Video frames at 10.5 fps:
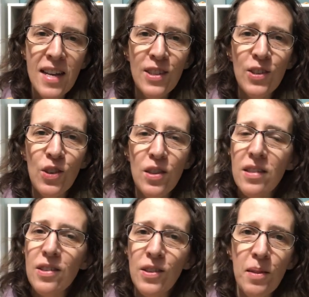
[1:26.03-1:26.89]
So
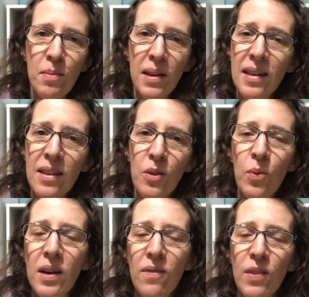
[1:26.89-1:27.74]
this is going to be another
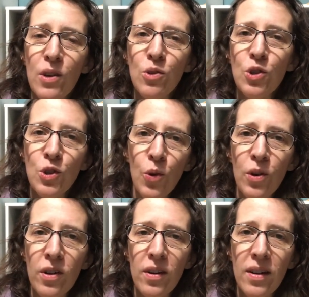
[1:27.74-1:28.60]
one of those
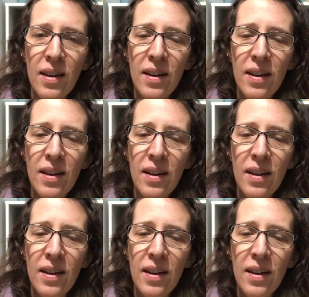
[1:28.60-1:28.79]
shorter